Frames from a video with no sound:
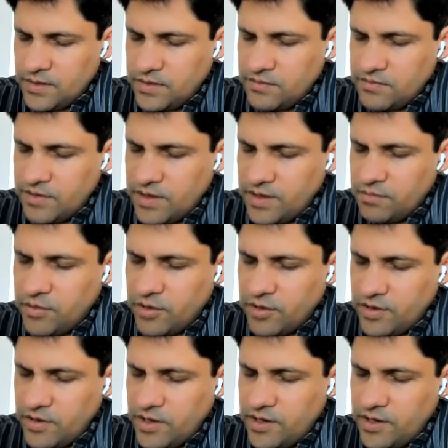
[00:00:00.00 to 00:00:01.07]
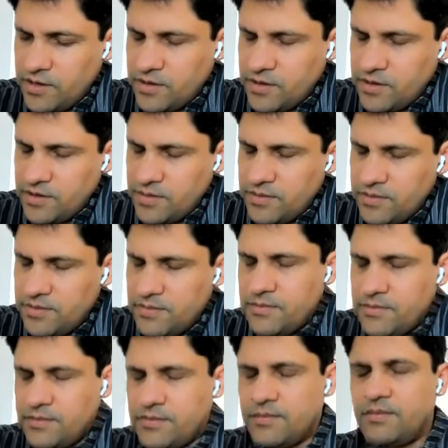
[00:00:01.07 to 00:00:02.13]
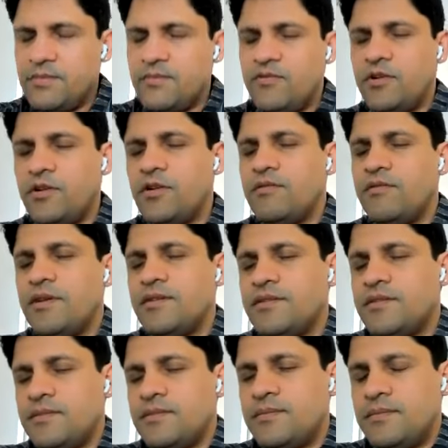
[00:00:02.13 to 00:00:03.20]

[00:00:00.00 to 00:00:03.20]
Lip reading: This is one important hint for all of us.